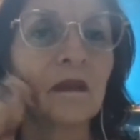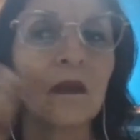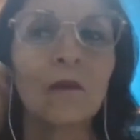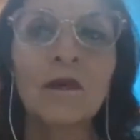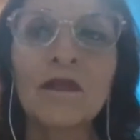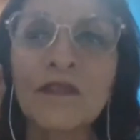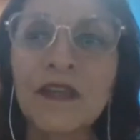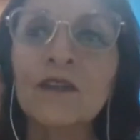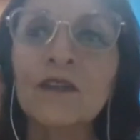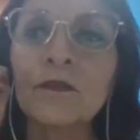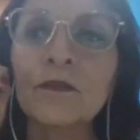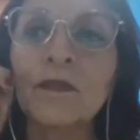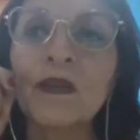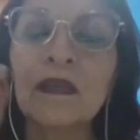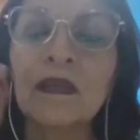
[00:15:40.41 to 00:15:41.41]
We start
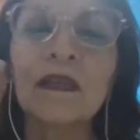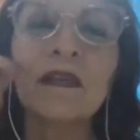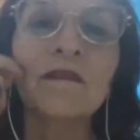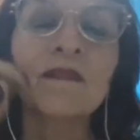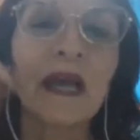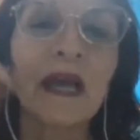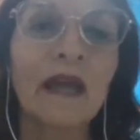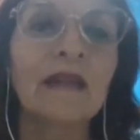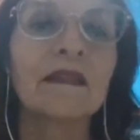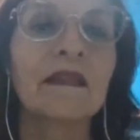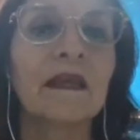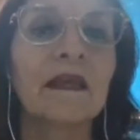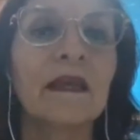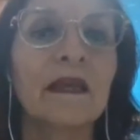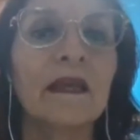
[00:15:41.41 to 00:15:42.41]
to believe that
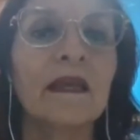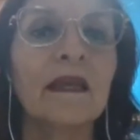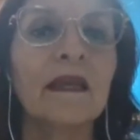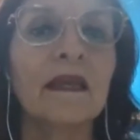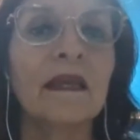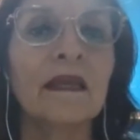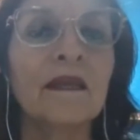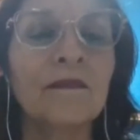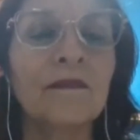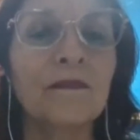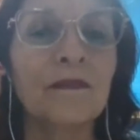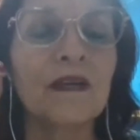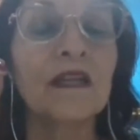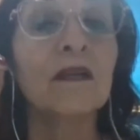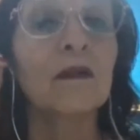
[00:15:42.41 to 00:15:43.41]
if
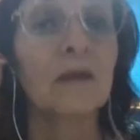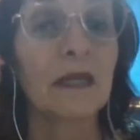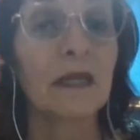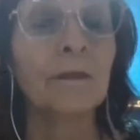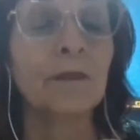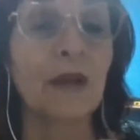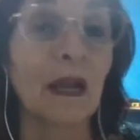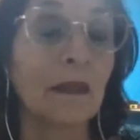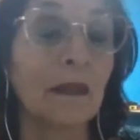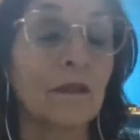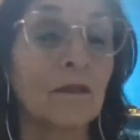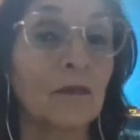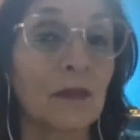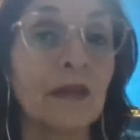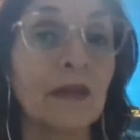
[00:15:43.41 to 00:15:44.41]
we keep us
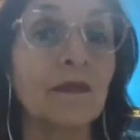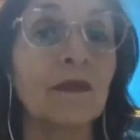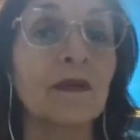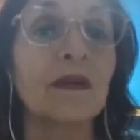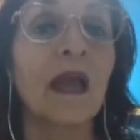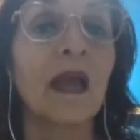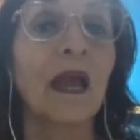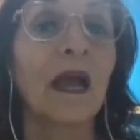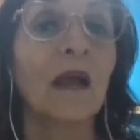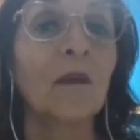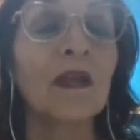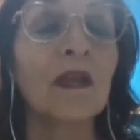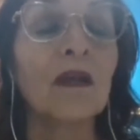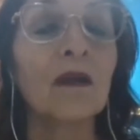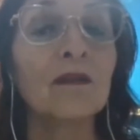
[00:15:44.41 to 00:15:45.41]
together and
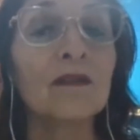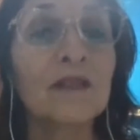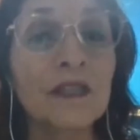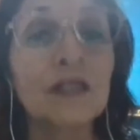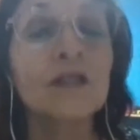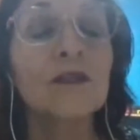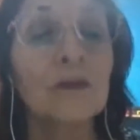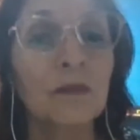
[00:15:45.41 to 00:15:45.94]
we continue